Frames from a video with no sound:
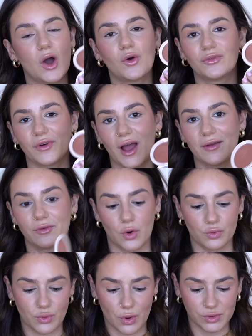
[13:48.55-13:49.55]
05
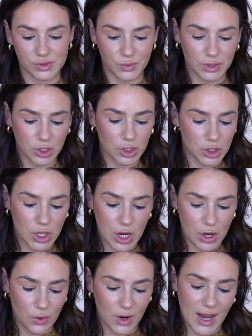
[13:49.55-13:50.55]
Rosewood
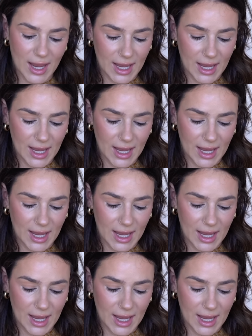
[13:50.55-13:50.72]
Glow.